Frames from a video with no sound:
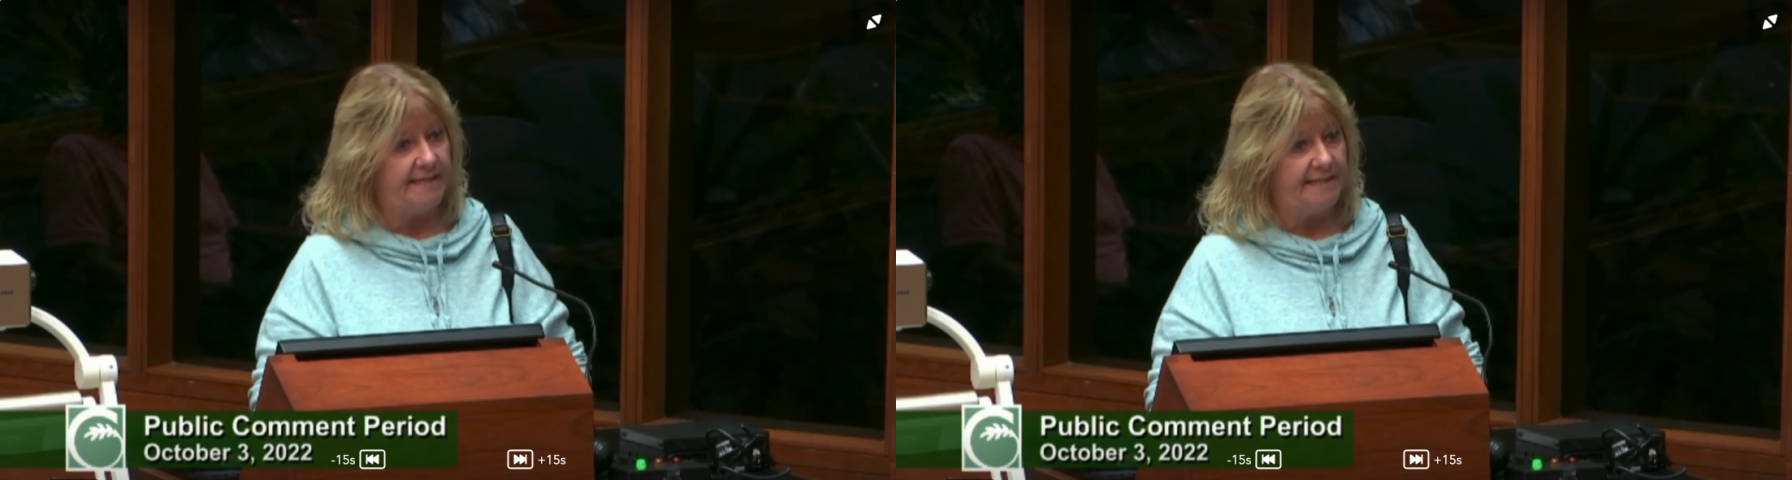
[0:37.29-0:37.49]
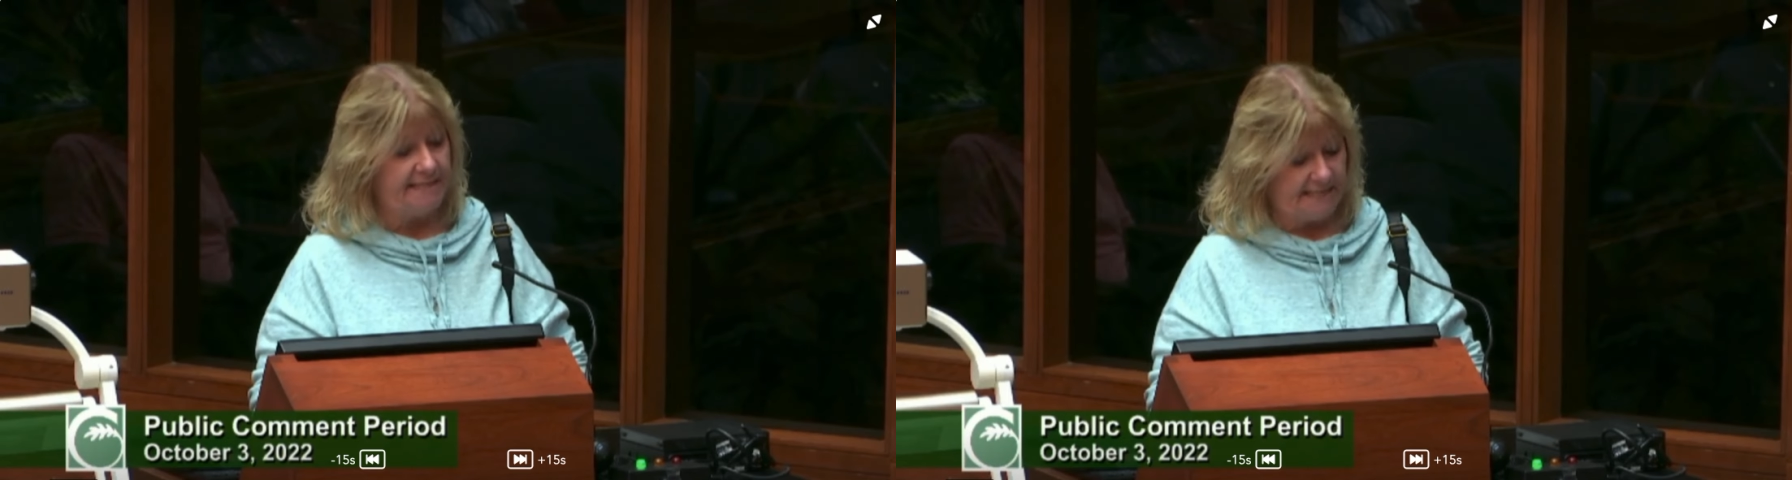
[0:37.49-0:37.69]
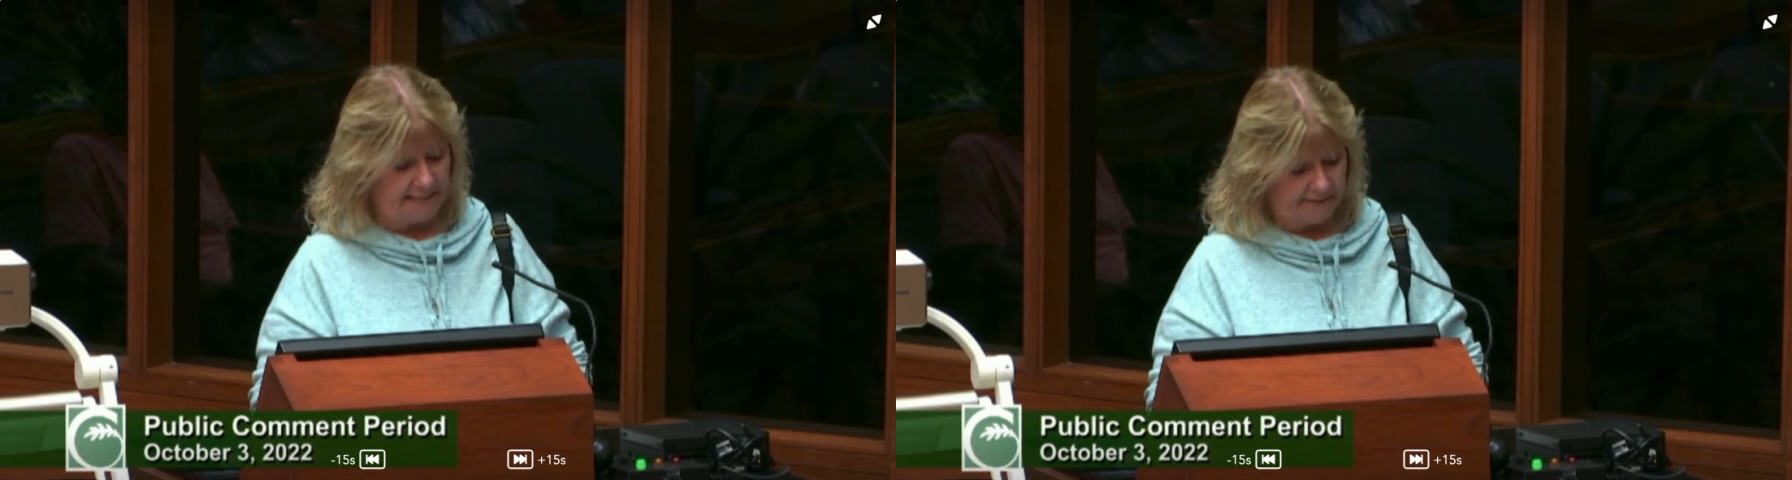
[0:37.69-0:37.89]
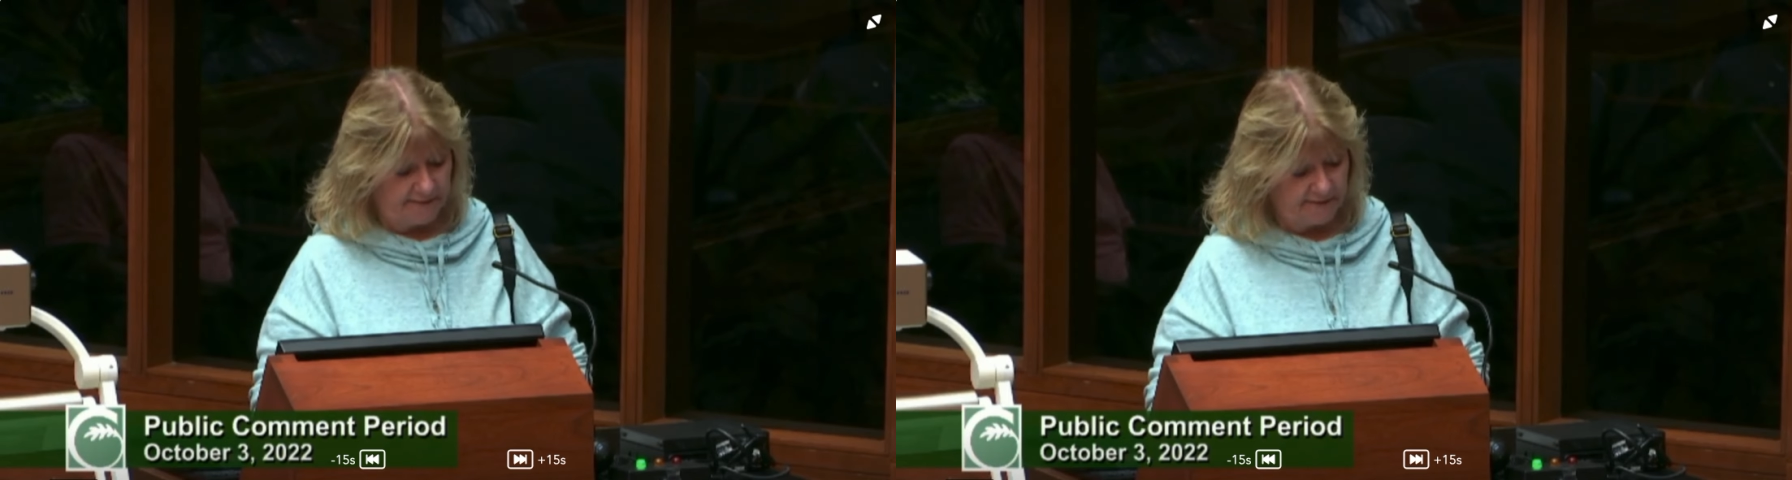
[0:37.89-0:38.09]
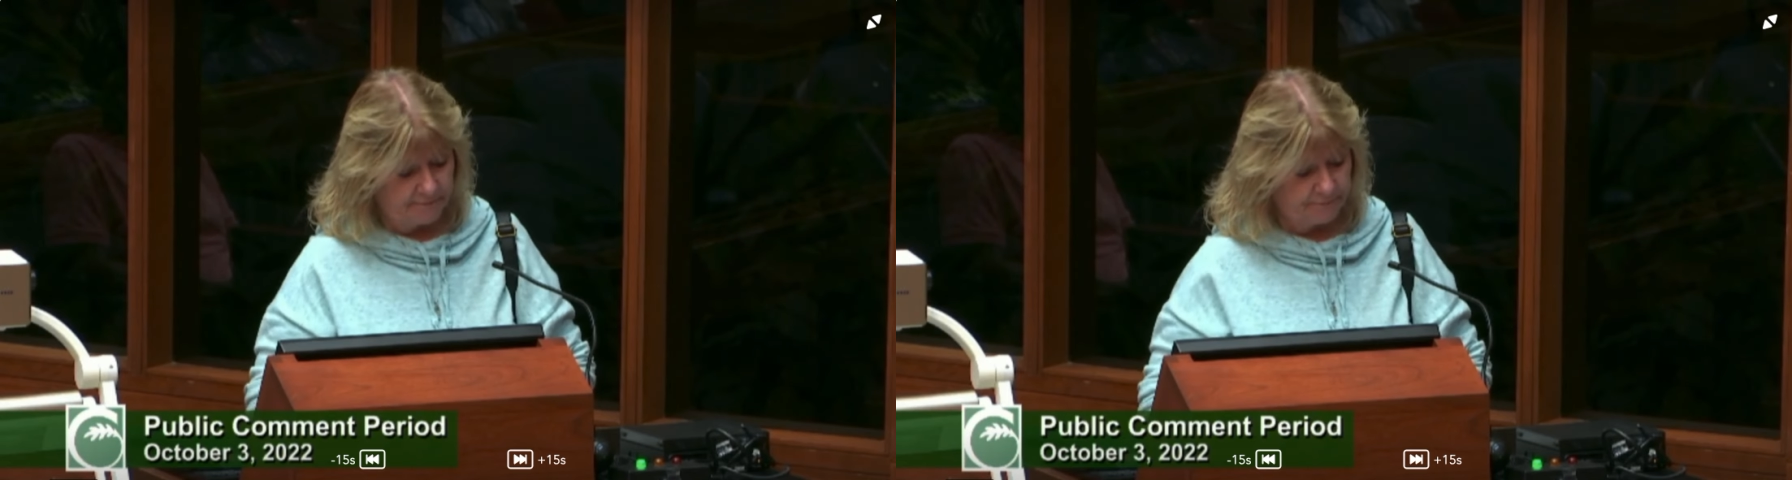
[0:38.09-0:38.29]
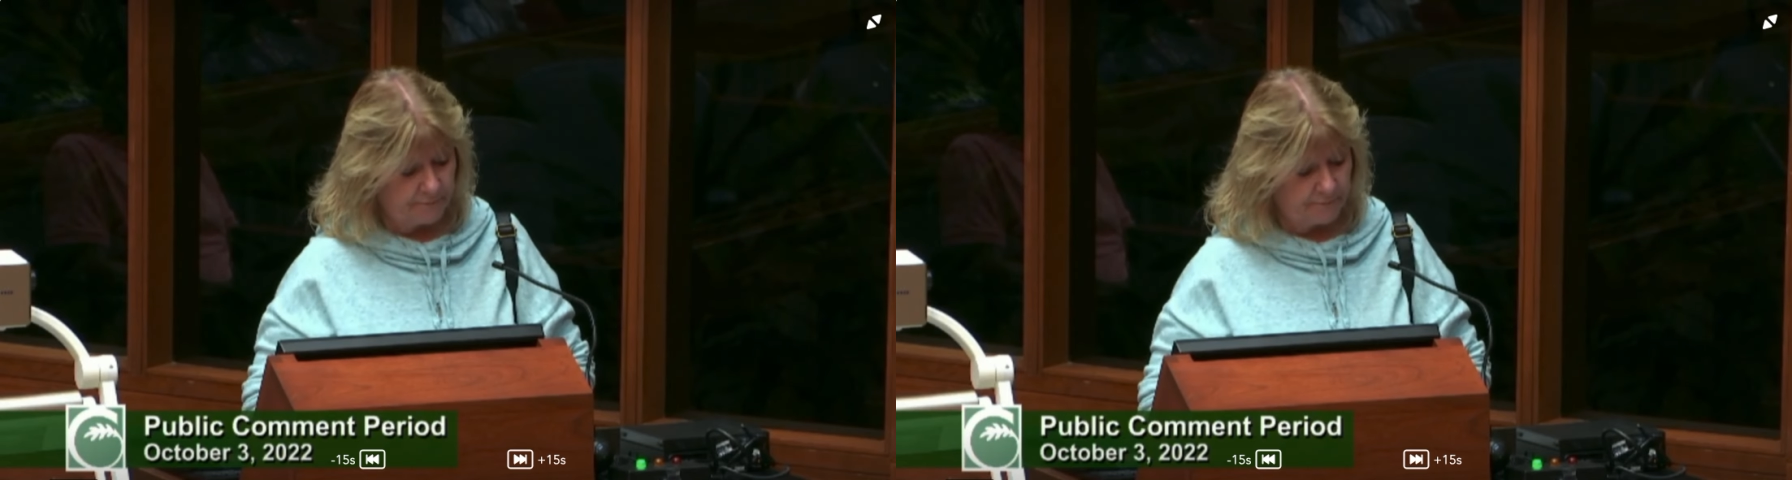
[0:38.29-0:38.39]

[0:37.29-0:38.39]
and tents.